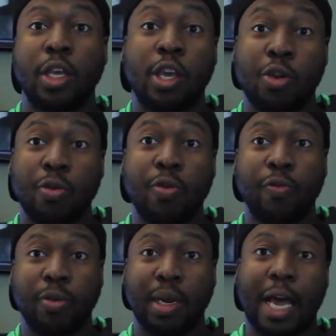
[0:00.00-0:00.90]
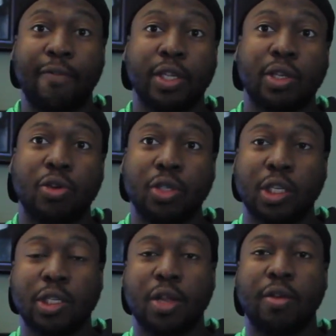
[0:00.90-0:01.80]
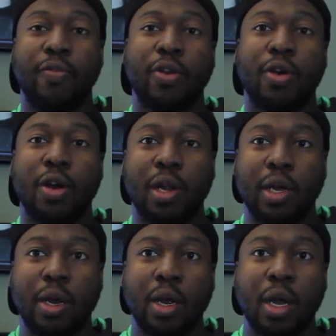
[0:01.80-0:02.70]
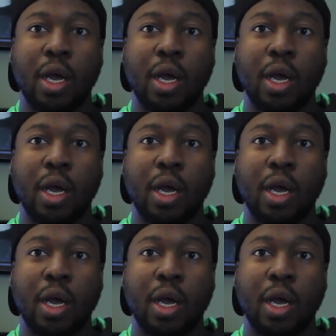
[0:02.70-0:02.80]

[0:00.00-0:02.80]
Q from the Lively Stones. You just saw their video earlier.